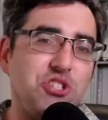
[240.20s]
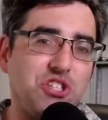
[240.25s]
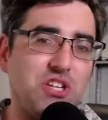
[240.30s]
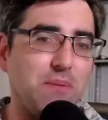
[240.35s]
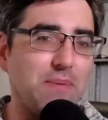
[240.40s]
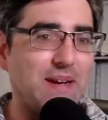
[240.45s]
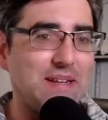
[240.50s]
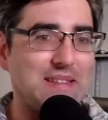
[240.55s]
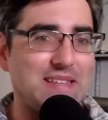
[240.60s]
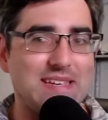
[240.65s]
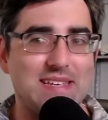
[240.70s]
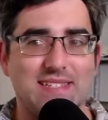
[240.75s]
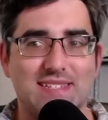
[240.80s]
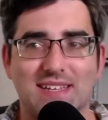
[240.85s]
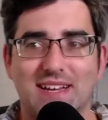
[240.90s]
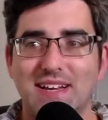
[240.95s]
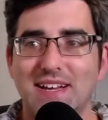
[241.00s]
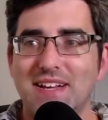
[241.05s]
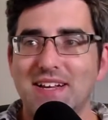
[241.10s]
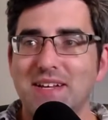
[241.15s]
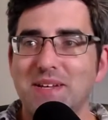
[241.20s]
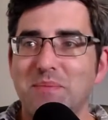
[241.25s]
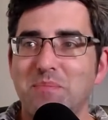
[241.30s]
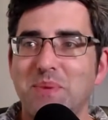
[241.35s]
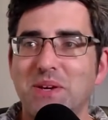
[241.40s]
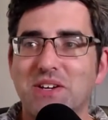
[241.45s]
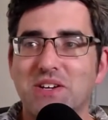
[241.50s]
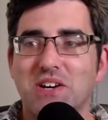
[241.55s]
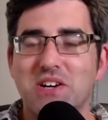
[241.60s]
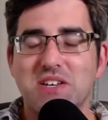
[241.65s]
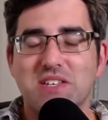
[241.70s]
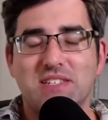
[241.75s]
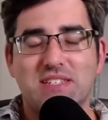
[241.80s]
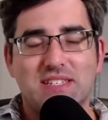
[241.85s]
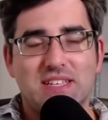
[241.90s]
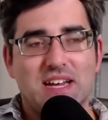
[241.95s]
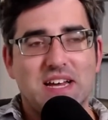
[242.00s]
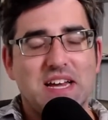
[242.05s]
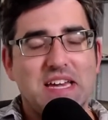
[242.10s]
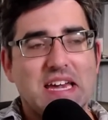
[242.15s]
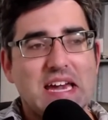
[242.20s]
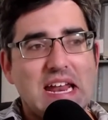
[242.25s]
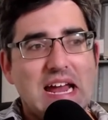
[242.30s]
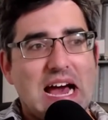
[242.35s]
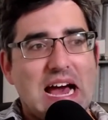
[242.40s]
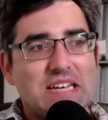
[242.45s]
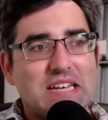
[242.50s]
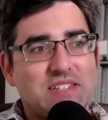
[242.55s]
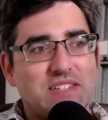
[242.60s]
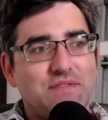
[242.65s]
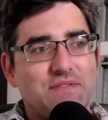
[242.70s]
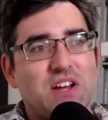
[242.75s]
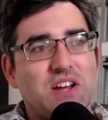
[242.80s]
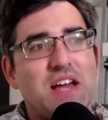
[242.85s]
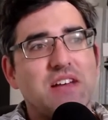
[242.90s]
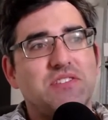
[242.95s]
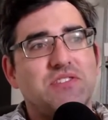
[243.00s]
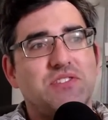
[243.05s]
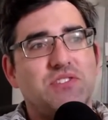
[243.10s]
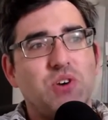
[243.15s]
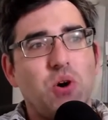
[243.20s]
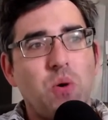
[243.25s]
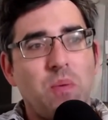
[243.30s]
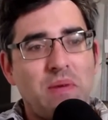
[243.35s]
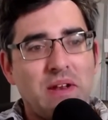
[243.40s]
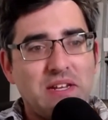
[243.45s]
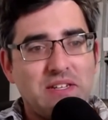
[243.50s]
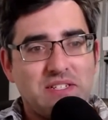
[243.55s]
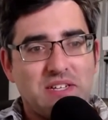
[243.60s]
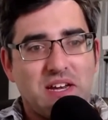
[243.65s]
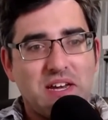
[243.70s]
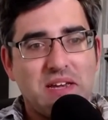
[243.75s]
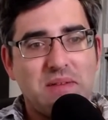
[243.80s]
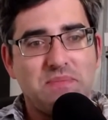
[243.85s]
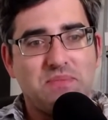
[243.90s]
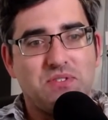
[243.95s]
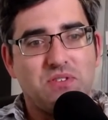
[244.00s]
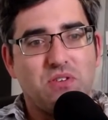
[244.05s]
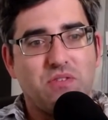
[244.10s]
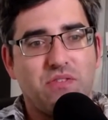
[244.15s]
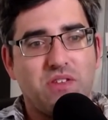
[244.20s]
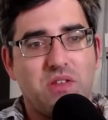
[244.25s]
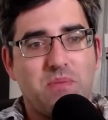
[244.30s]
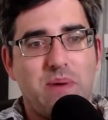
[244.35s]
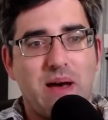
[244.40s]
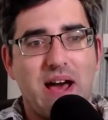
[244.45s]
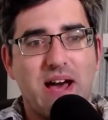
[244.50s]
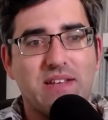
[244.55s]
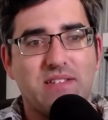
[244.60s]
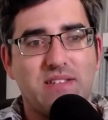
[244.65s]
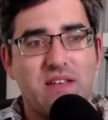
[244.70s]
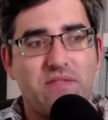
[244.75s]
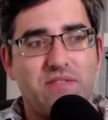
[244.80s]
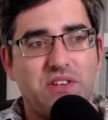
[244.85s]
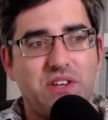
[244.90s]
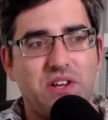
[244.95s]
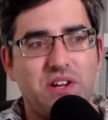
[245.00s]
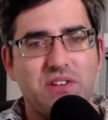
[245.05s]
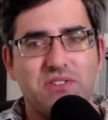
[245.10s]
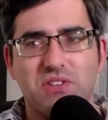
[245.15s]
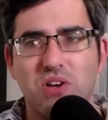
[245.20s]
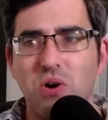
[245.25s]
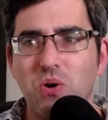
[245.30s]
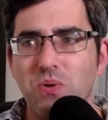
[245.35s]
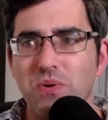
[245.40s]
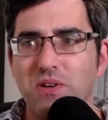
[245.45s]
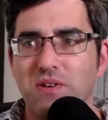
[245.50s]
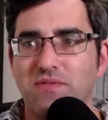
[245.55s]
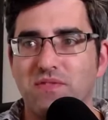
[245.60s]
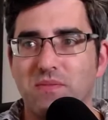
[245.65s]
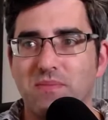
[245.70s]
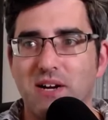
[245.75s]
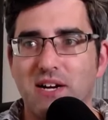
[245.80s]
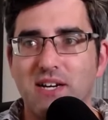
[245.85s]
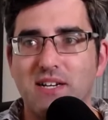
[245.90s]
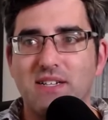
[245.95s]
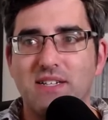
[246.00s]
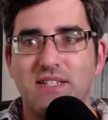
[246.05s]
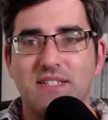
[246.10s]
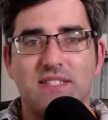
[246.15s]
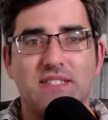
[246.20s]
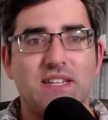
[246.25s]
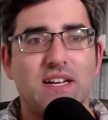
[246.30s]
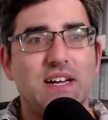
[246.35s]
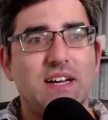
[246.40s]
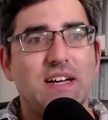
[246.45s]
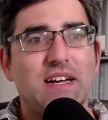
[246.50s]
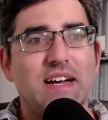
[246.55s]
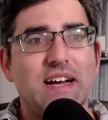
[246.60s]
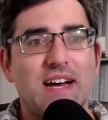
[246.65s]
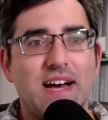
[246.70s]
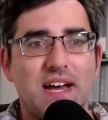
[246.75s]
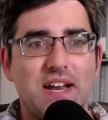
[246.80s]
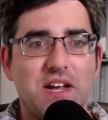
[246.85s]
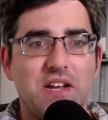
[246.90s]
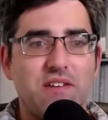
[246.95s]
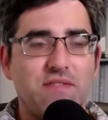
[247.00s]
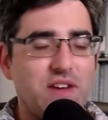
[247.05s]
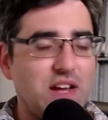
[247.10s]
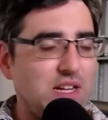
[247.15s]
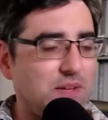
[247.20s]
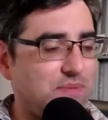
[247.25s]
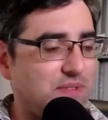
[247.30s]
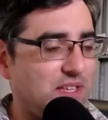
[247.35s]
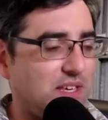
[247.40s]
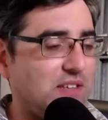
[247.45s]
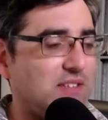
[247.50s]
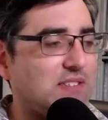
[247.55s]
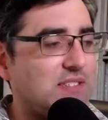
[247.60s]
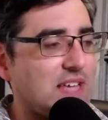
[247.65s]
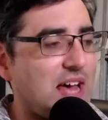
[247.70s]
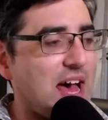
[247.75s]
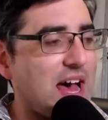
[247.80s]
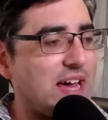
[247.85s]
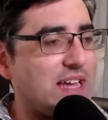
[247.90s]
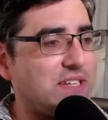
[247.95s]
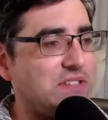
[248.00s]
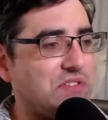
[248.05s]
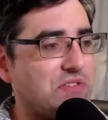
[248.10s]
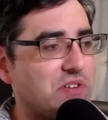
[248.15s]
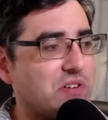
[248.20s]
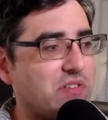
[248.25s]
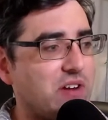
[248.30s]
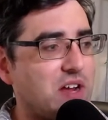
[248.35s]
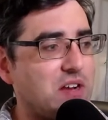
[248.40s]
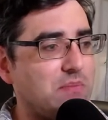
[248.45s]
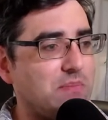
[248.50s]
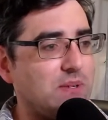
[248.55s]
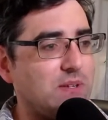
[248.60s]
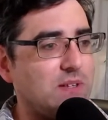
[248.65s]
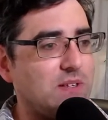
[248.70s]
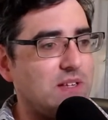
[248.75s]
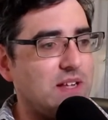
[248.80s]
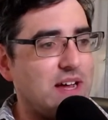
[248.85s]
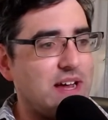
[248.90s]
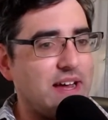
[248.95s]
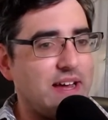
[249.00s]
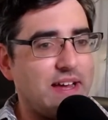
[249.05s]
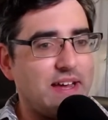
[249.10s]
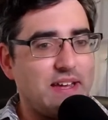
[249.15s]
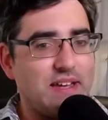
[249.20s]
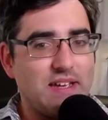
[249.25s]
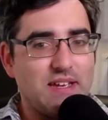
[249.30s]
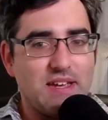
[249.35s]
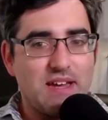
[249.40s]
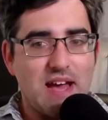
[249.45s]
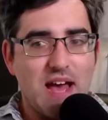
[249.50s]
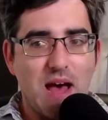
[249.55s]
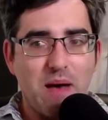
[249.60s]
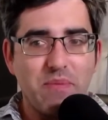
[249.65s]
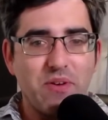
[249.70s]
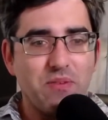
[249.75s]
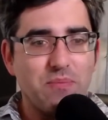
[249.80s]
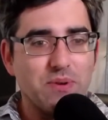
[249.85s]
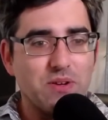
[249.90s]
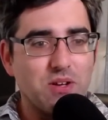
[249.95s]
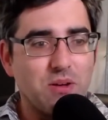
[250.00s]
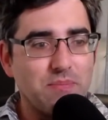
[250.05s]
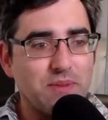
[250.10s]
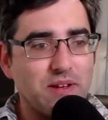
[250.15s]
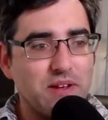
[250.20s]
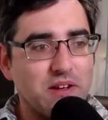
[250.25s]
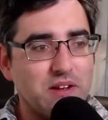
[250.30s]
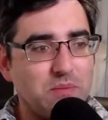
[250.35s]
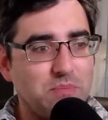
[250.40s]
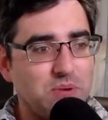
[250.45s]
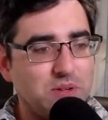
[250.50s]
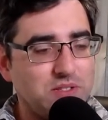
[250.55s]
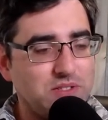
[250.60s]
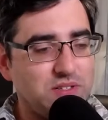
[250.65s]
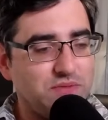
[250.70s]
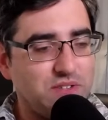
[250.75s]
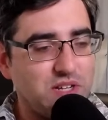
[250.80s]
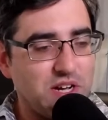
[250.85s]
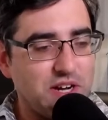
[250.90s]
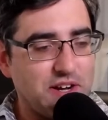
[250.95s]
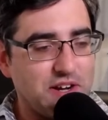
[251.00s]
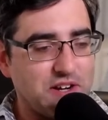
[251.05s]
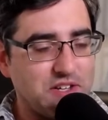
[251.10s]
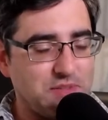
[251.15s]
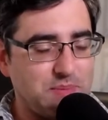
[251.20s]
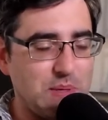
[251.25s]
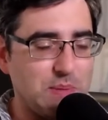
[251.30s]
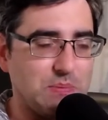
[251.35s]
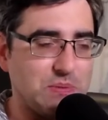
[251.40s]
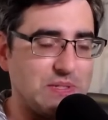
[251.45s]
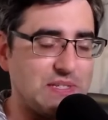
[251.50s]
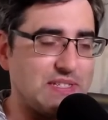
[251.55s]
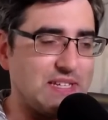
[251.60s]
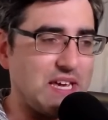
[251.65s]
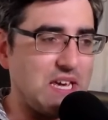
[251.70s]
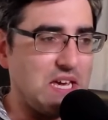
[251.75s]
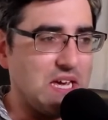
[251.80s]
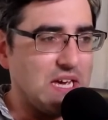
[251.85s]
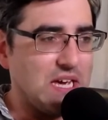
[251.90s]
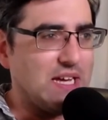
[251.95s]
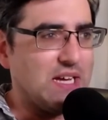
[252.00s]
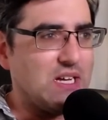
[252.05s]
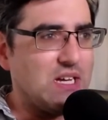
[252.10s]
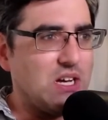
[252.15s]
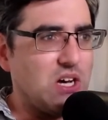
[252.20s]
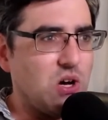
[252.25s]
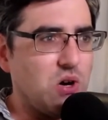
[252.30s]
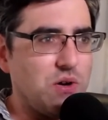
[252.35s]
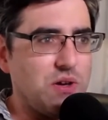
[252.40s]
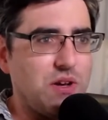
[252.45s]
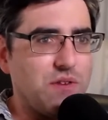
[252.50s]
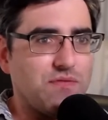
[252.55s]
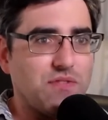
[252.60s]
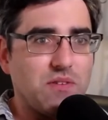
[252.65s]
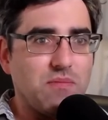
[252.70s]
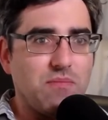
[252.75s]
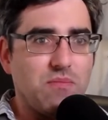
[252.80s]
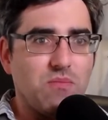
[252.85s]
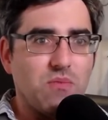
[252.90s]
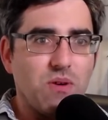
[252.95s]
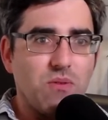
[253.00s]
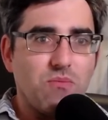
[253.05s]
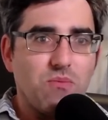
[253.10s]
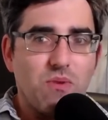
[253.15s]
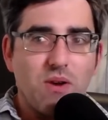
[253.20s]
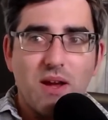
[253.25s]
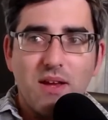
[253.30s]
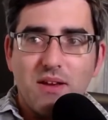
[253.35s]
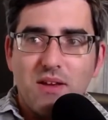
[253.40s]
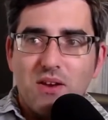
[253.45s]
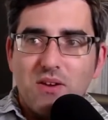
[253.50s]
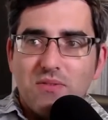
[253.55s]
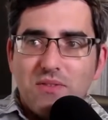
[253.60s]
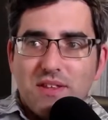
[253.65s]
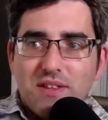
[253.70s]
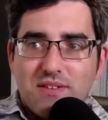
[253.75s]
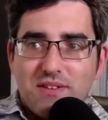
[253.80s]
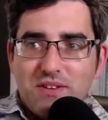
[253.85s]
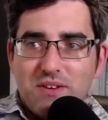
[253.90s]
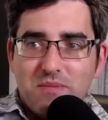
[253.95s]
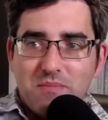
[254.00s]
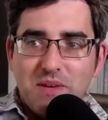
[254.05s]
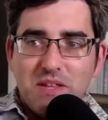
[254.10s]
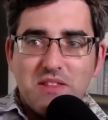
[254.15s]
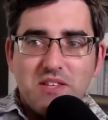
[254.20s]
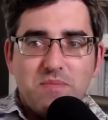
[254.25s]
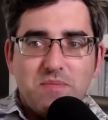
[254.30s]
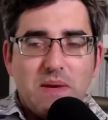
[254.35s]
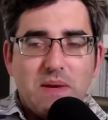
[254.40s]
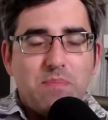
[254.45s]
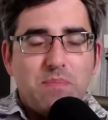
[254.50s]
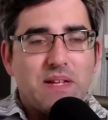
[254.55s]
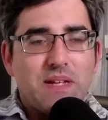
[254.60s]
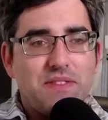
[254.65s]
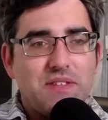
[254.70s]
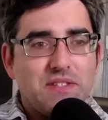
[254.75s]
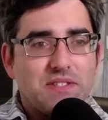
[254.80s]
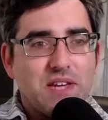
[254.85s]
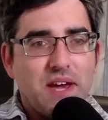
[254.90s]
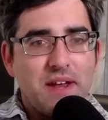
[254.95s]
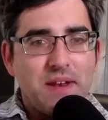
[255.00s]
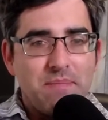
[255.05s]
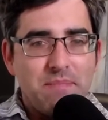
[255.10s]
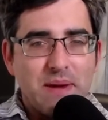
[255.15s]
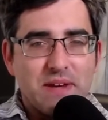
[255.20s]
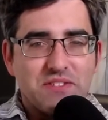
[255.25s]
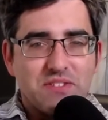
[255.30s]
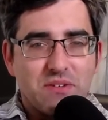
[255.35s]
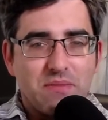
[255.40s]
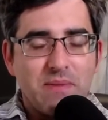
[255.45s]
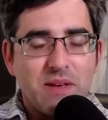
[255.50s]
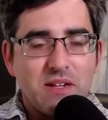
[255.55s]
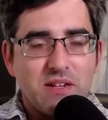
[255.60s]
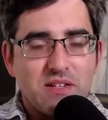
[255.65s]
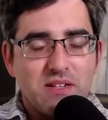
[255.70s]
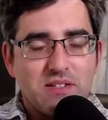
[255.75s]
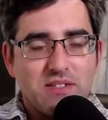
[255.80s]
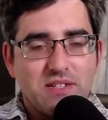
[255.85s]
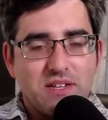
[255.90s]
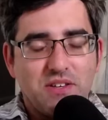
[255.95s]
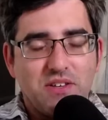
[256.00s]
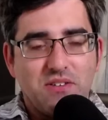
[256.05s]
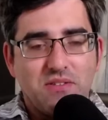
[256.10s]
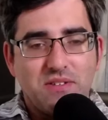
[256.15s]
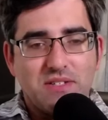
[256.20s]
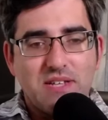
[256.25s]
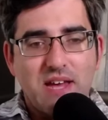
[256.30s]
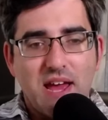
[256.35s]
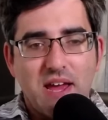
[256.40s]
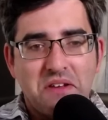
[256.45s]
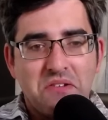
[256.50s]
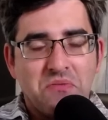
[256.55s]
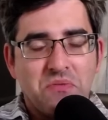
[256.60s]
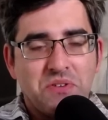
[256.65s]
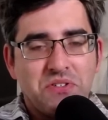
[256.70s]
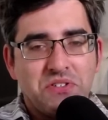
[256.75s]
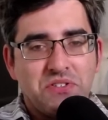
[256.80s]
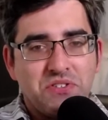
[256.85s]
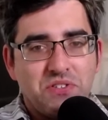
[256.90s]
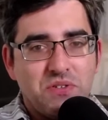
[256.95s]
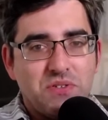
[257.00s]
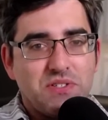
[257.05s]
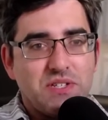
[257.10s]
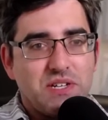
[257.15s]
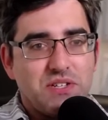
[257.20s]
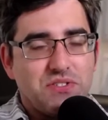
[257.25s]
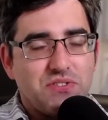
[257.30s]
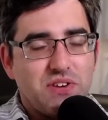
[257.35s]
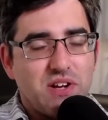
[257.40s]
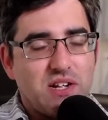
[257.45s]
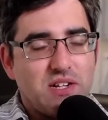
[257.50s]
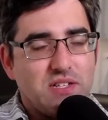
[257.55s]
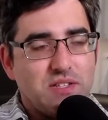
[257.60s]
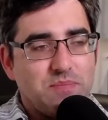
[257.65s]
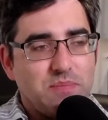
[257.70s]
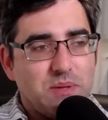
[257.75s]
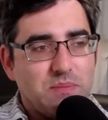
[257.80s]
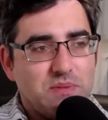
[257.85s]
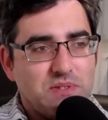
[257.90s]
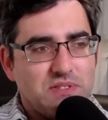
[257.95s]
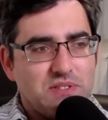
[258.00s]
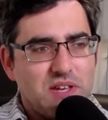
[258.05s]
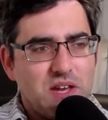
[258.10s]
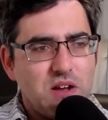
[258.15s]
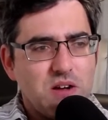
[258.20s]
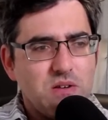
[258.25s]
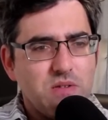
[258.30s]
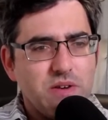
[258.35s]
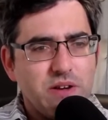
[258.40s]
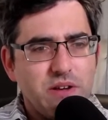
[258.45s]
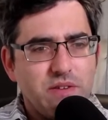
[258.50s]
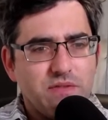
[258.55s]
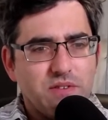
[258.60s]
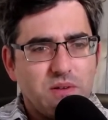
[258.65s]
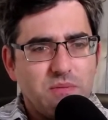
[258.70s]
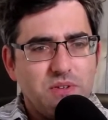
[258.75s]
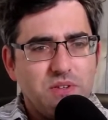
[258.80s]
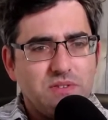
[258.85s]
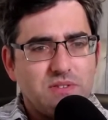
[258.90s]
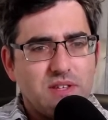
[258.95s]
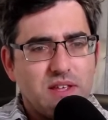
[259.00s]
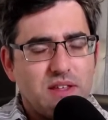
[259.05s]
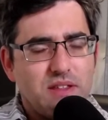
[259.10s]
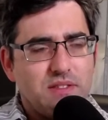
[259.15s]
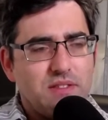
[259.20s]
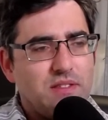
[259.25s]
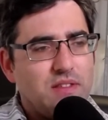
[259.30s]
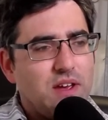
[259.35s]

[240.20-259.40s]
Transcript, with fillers: about this because I get asked I've got asked so many times over the past seven years oh you're from Ireland and I developed the sad the regrettable uh, habit of becoming a compulsive liar because people would say oh, you're from where, where you know, you, meet these people at these kind of mixer meals that you attend when you're new to Israel, and people say, oh, where are you from? And you say,